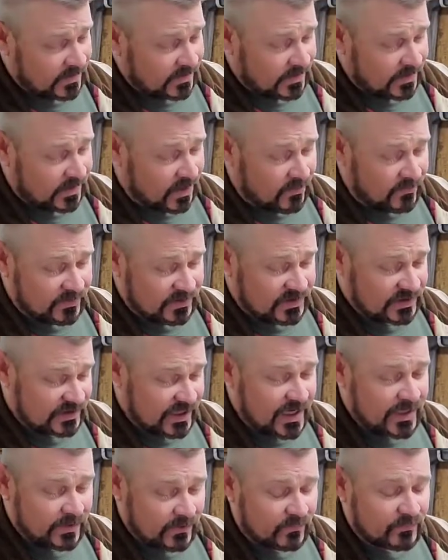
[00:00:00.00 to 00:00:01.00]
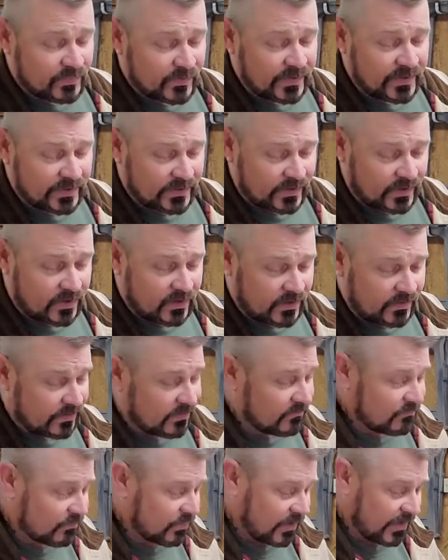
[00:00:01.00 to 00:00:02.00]
It always sank them pretty
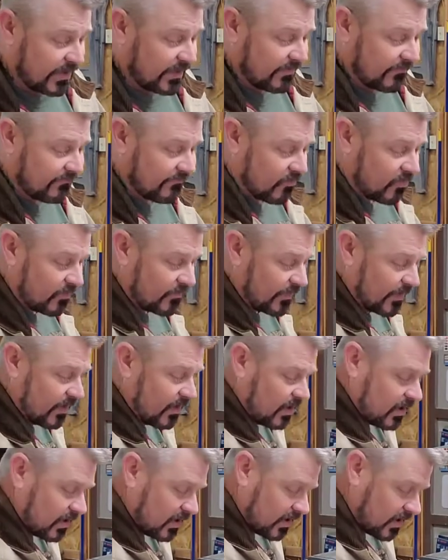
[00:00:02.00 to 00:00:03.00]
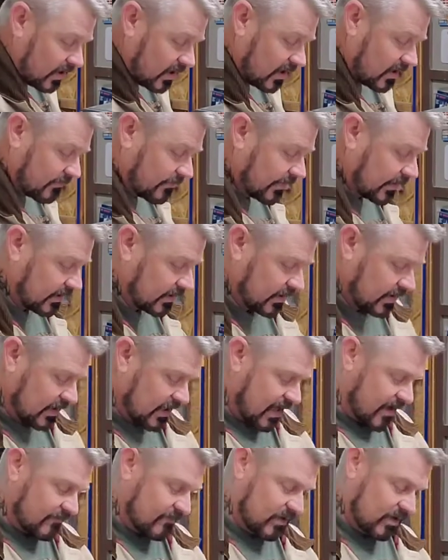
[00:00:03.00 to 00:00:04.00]
good, plenty for me, but it
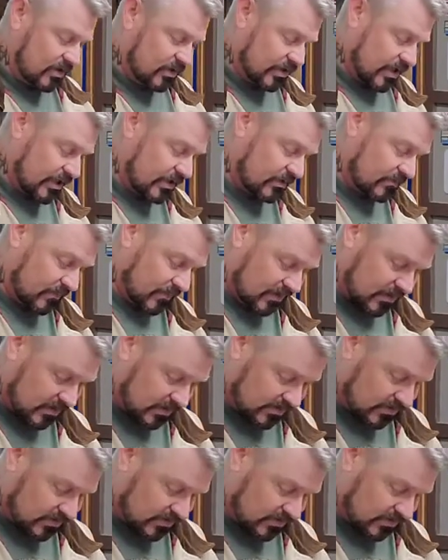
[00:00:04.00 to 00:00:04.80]
didn't have the adjustment.